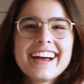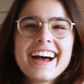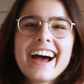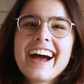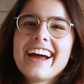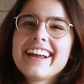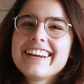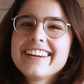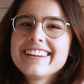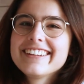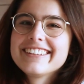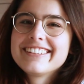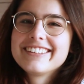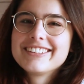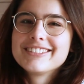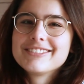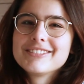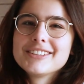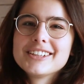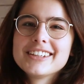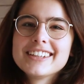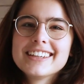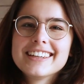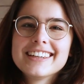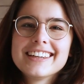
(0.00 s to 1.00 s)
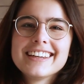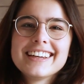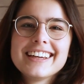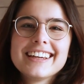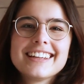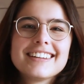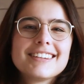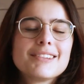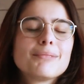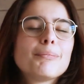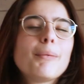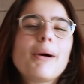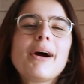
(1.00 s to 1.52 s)
I need to be
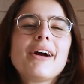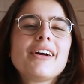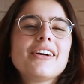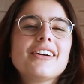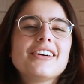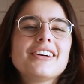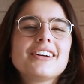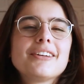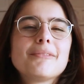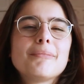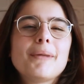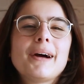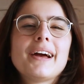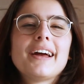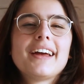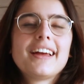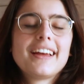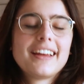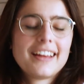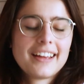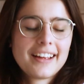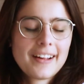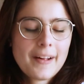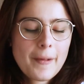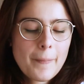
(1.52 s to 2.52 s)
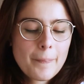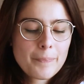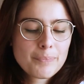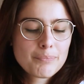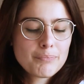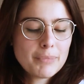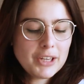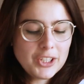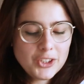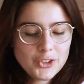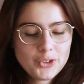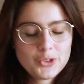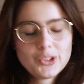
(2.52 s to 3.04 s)
inspired by
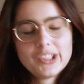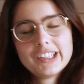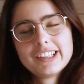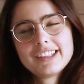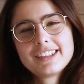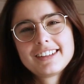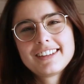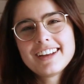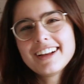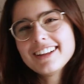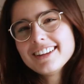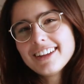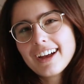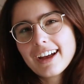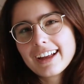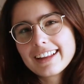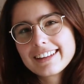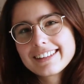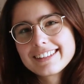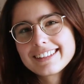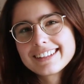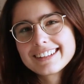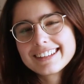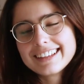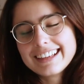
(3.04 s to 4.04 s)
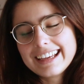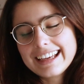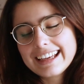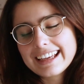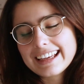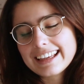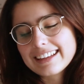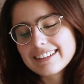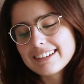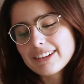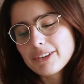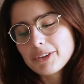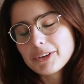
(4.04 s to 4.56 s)
Pinterest a lot,
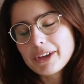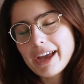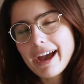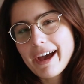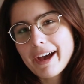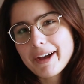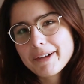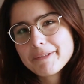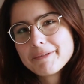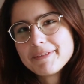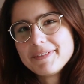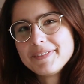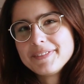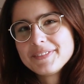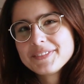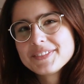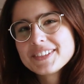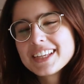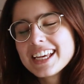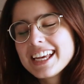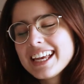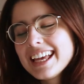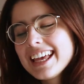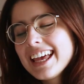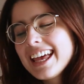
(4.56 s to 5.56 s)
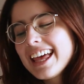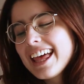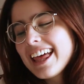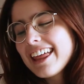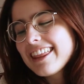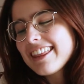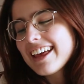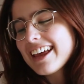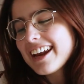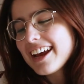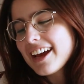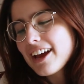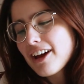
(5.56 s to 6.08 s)
so yeah.
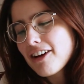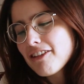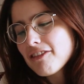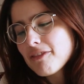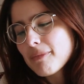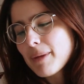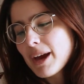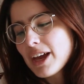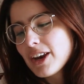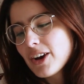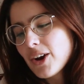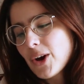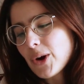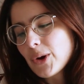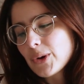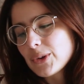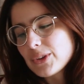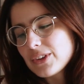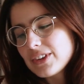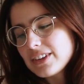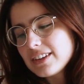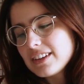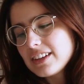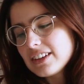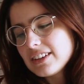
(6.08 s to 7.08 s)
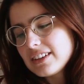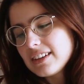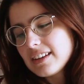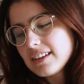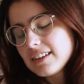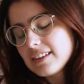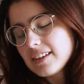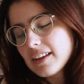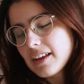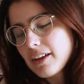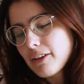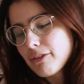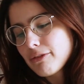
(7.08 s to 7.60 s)
Then I have my notes. This
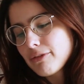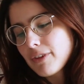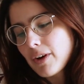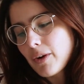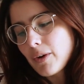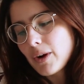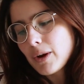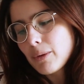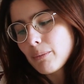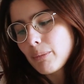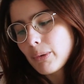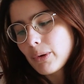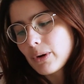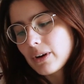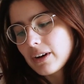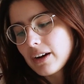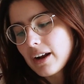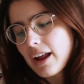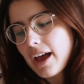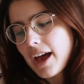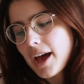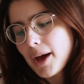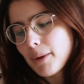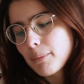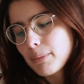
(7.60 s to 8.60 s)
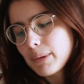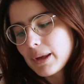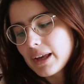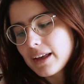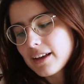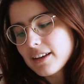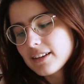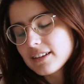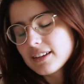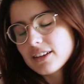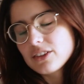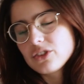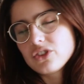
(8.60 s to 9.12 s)
is a very important app
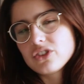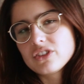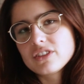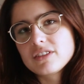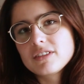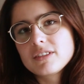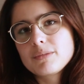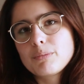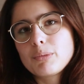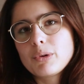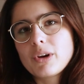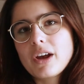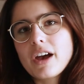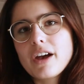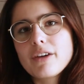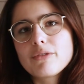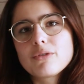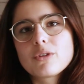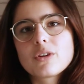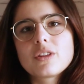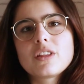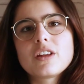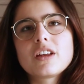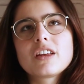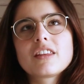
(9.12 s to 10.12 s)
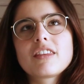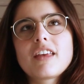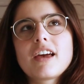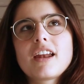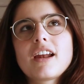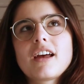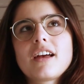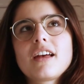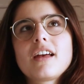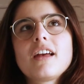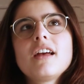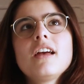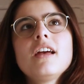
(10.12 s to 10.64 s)
because I just put everything that
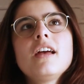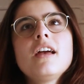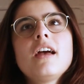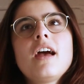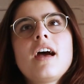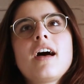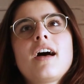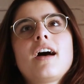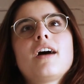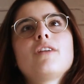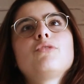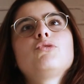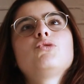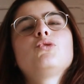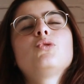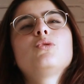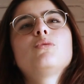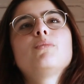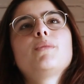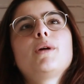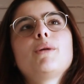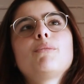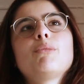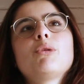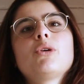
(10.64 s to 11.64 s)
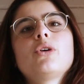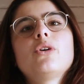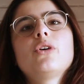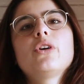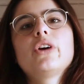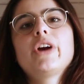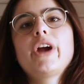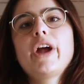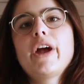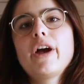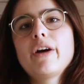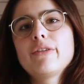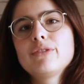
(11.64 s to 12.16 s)
I have to remember
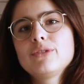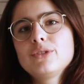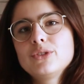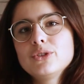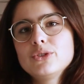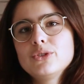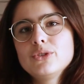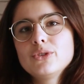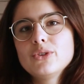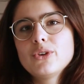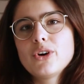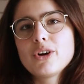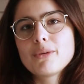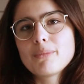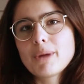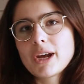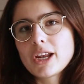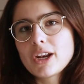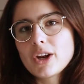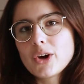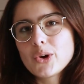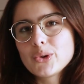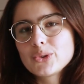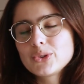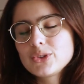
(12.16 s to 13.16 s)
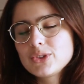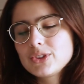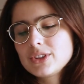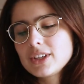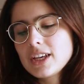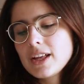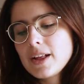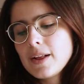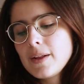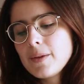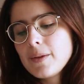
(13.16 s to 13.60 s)
or have to do on my notes.